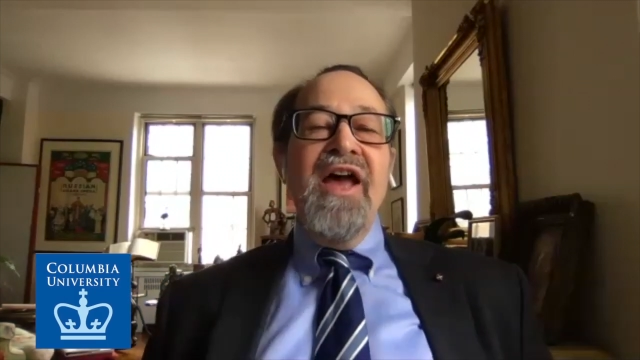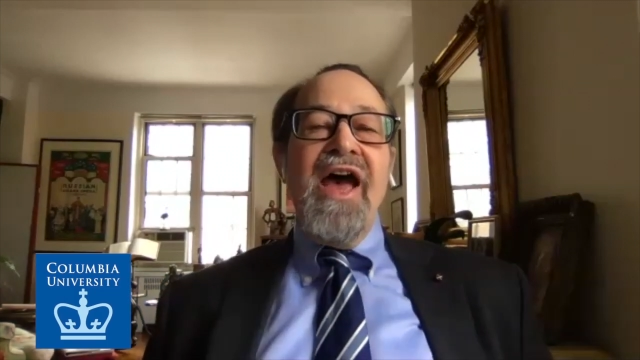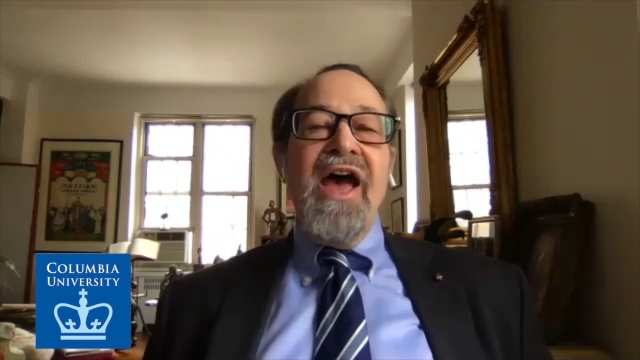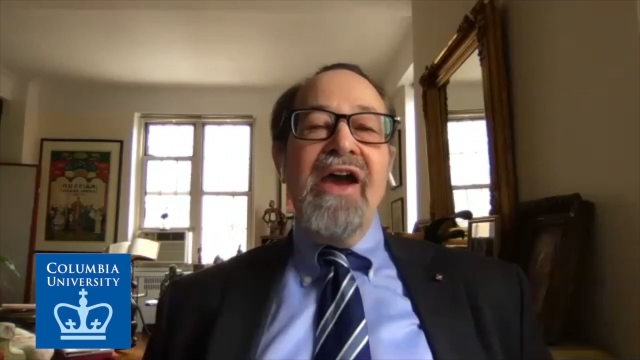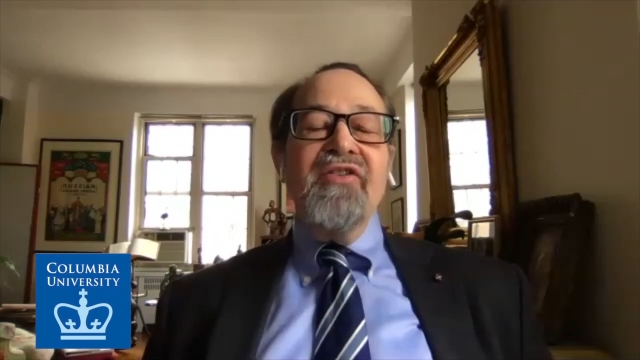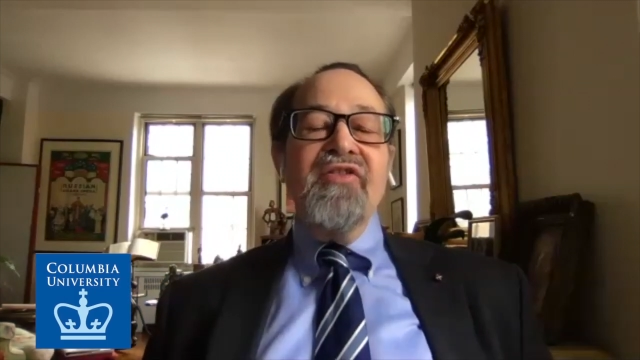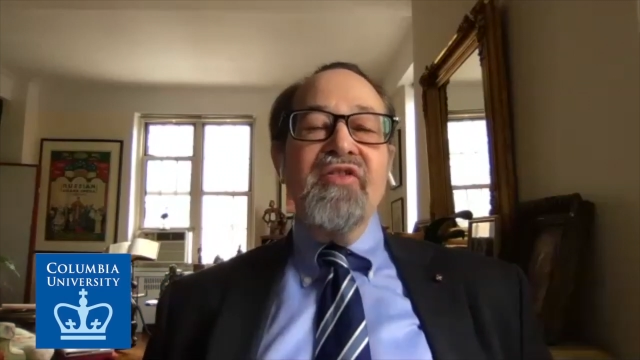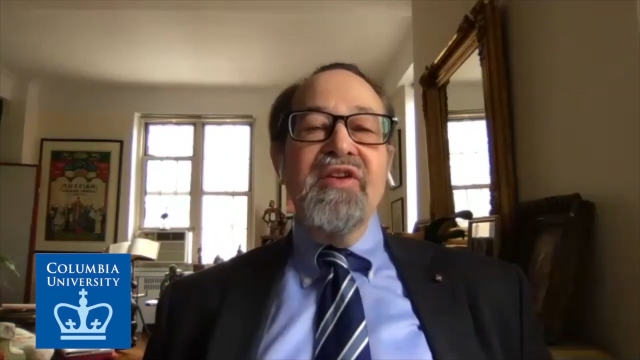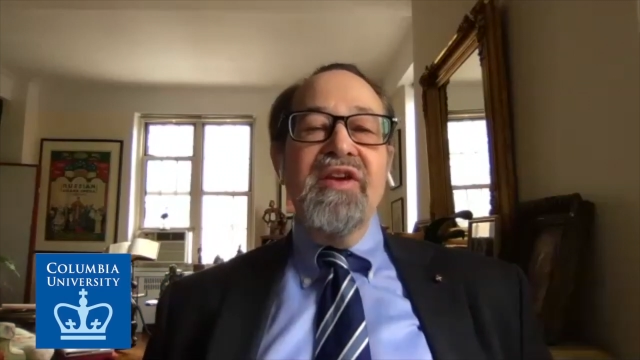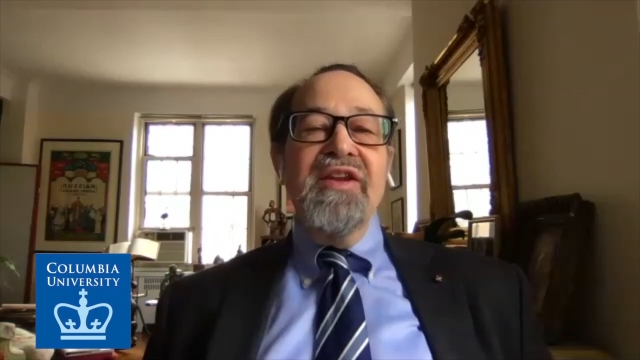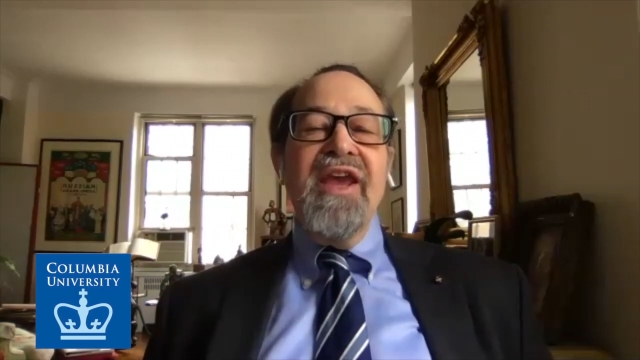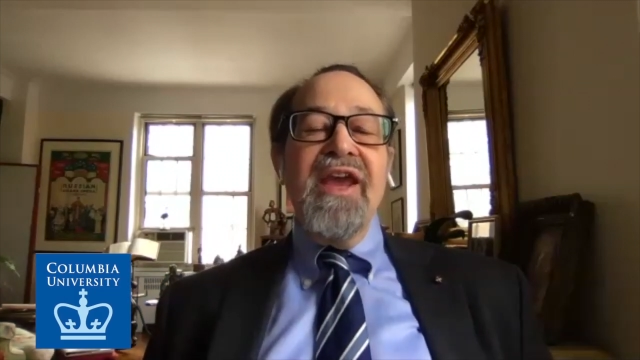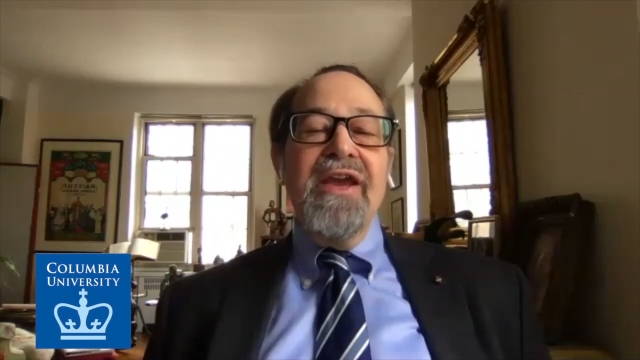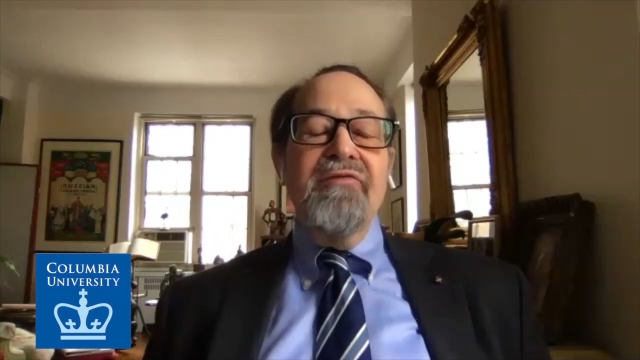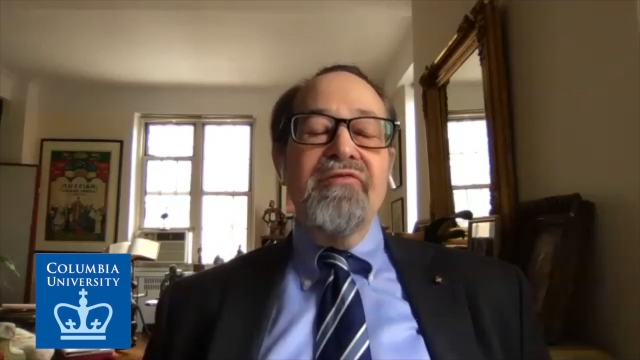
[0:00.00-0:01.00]
actually
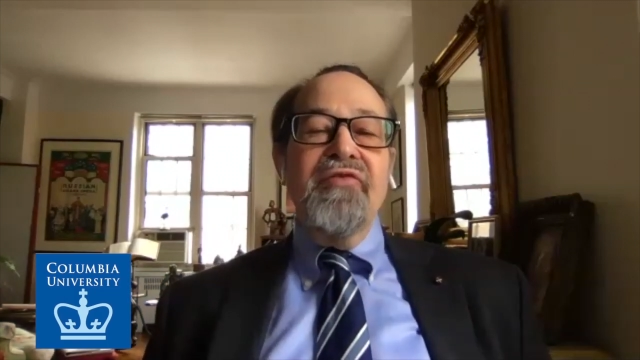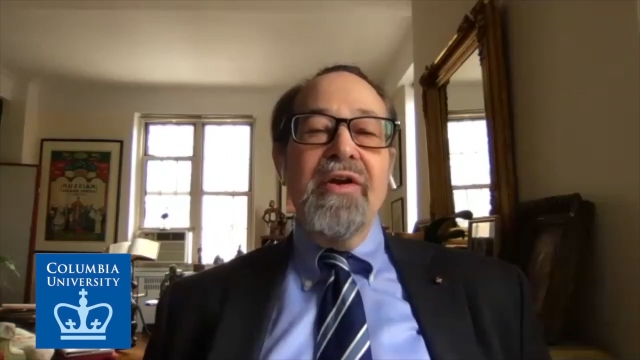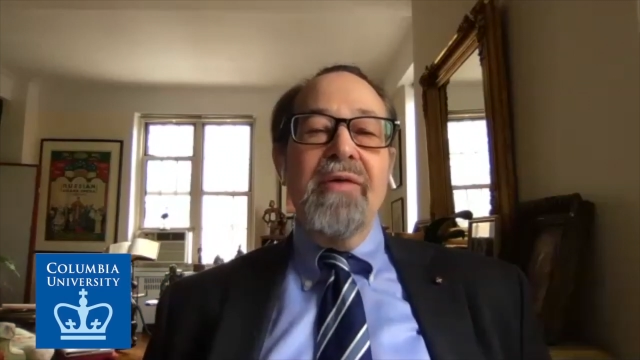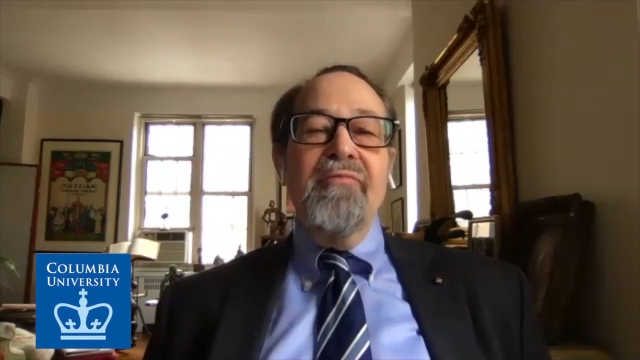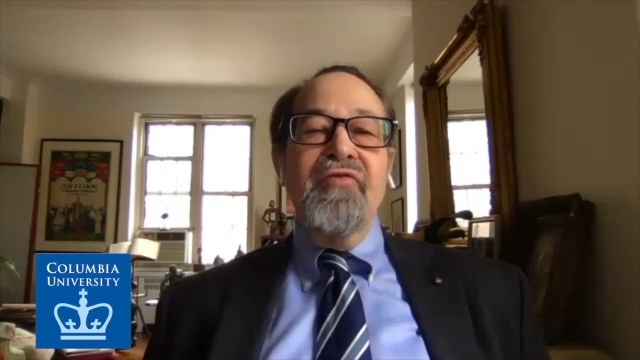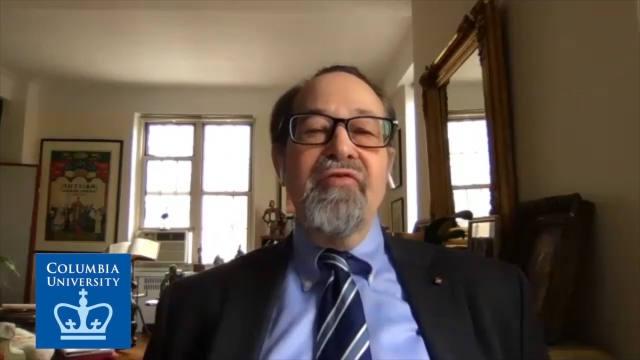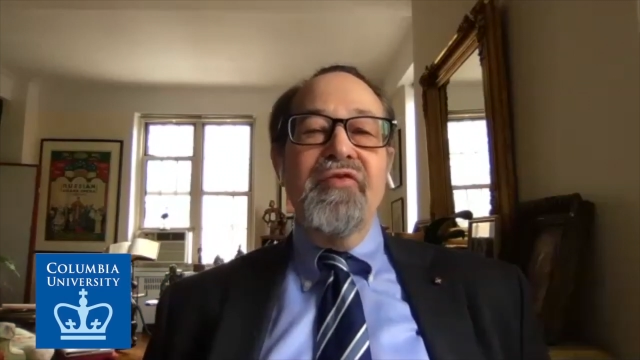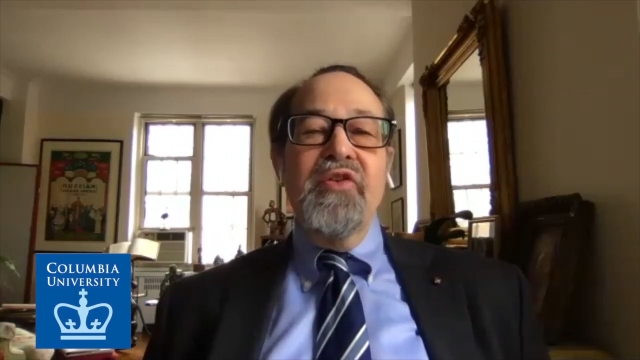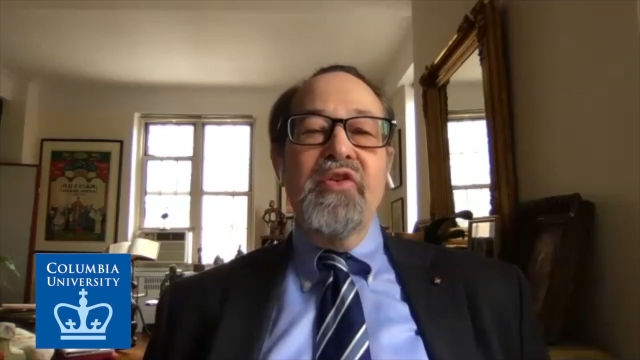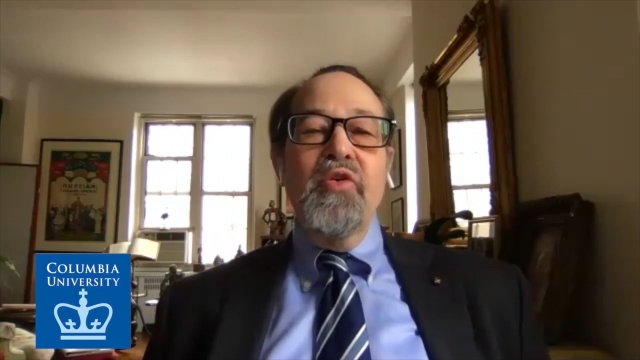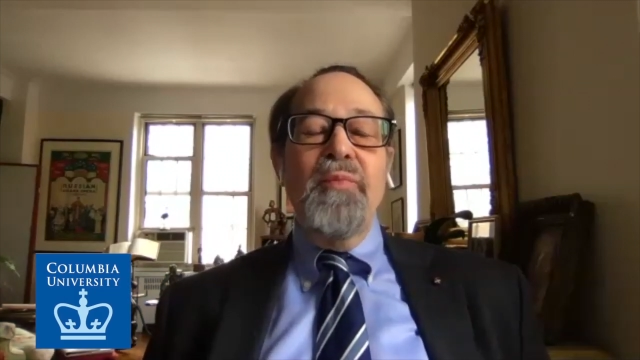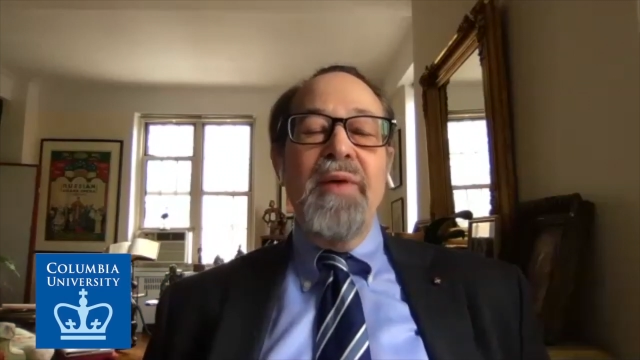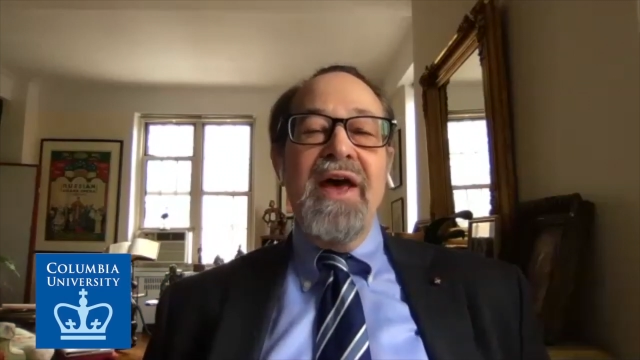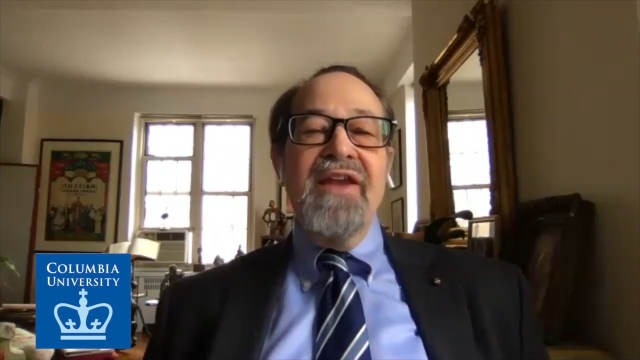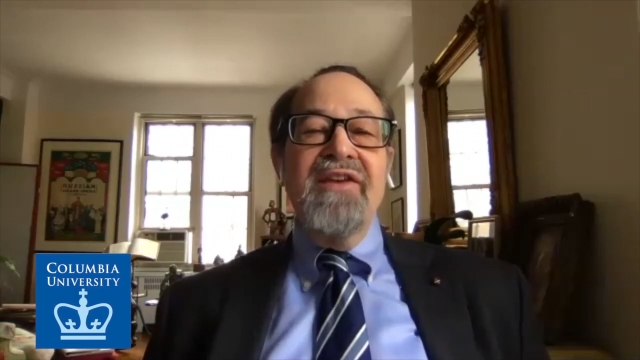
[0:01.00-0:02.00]
came from flu
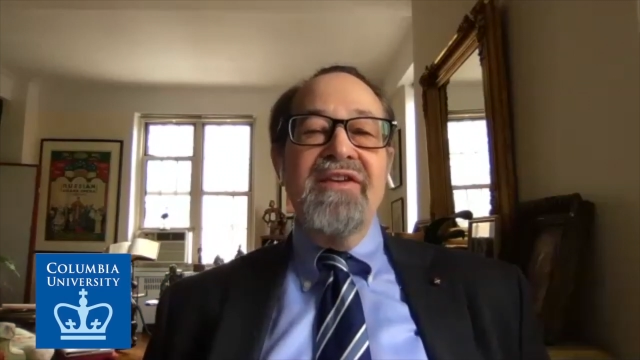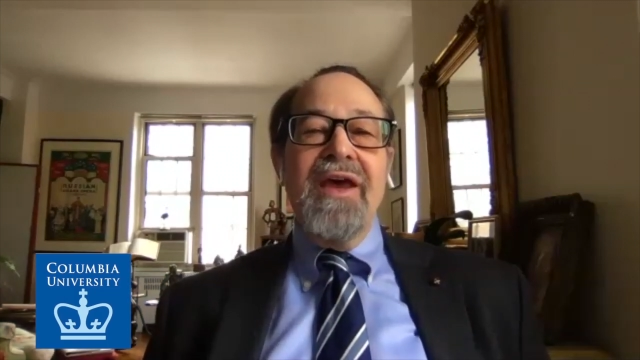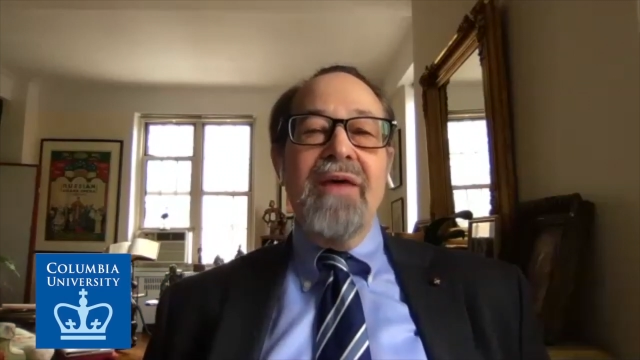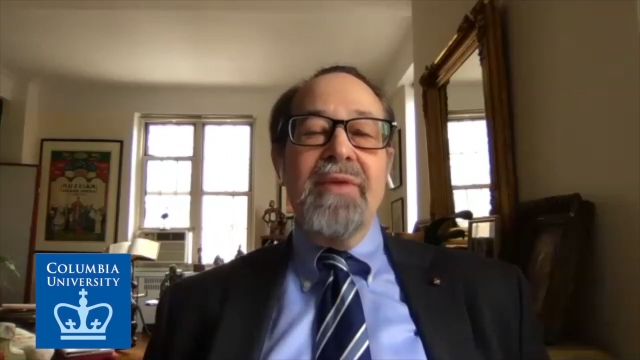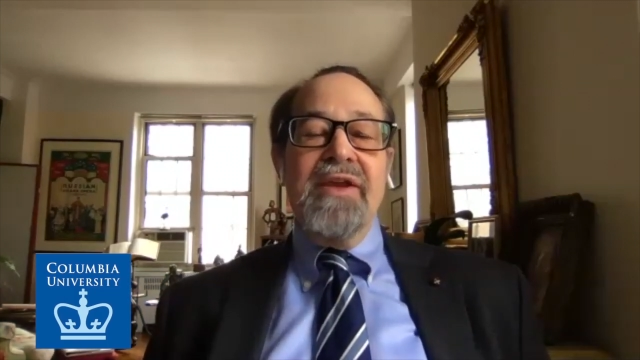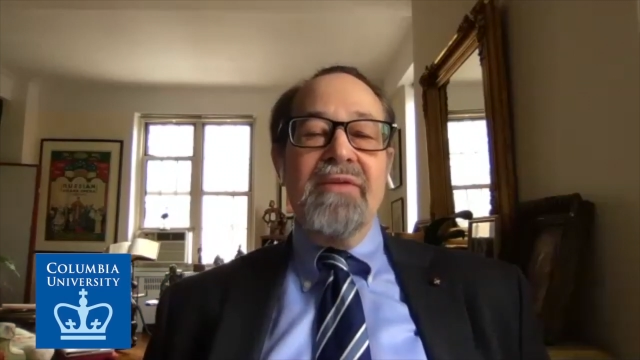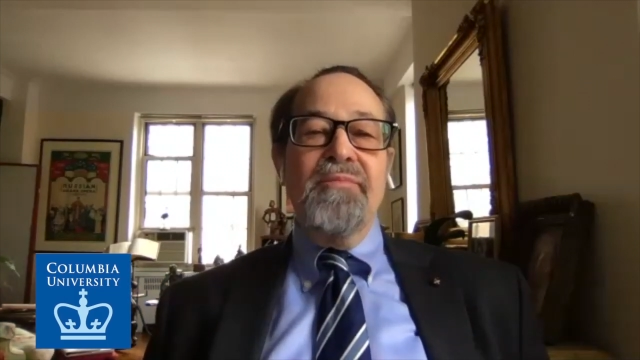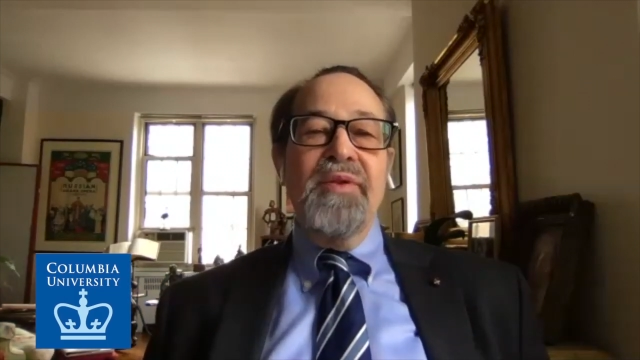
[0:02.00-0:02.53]
pandemic